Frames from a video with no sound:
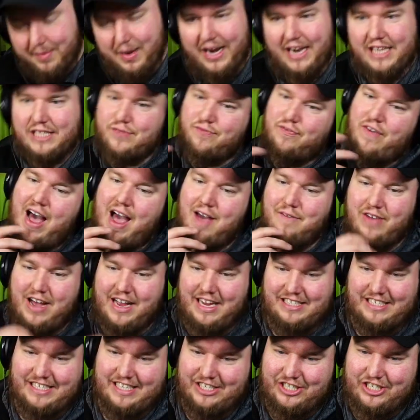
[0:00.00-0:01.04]
mean, it's 5
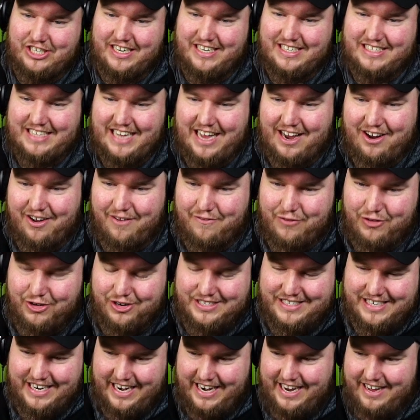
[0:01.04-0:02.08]
ICG, it's not all
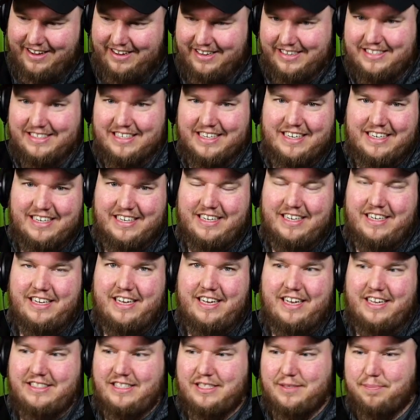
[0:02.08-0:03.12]
14.
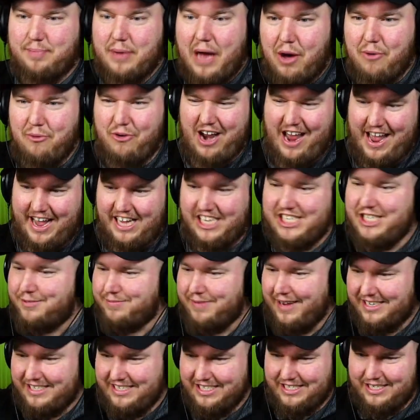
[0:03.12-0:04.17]
It's about what I
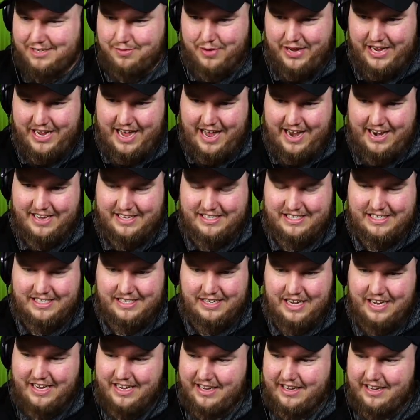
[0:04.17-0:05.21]
expected, to be honest.
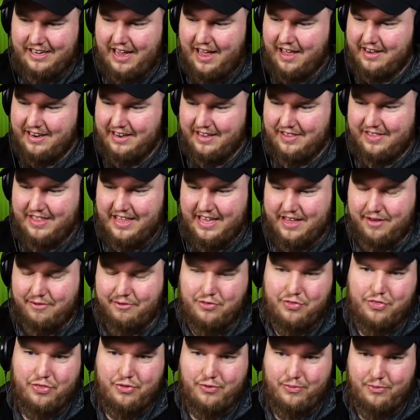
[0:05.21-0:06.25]
I didn't think it
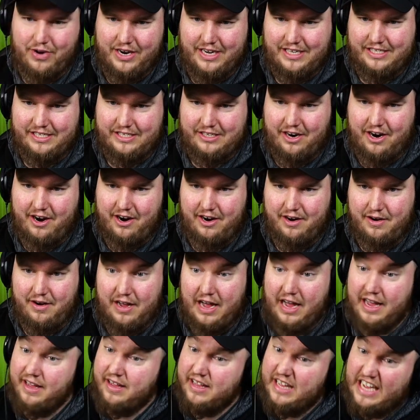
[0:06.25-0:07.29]
would 3-star.
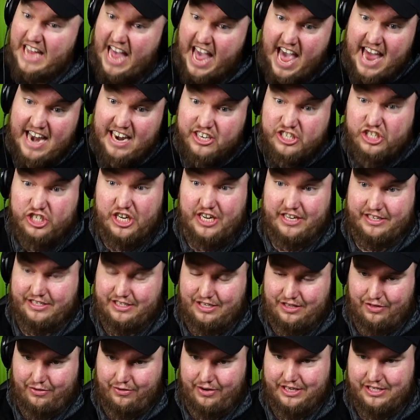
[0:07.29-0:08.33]
I had a chance
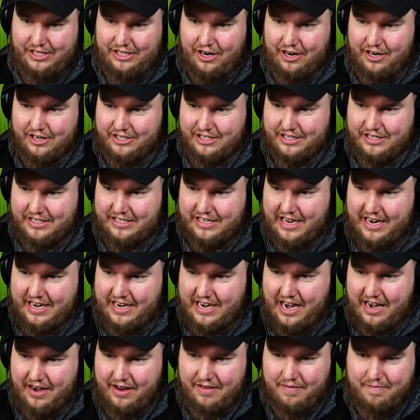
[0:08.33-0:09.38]
to 3-star, just I
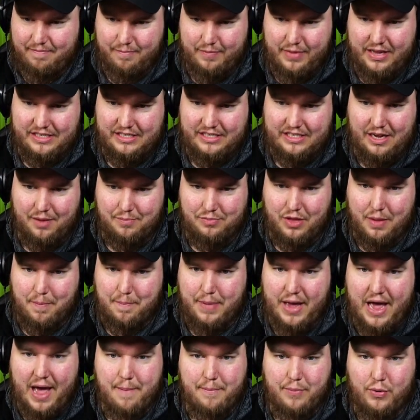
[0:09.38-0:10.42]
kind of messed up the
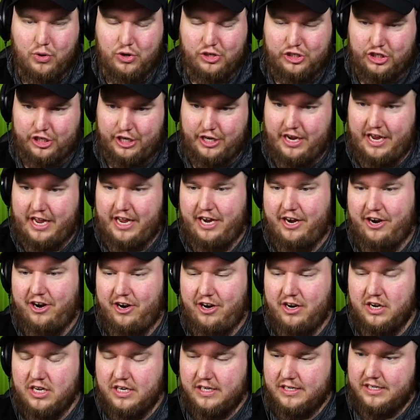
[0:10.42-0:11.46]
bat portion here.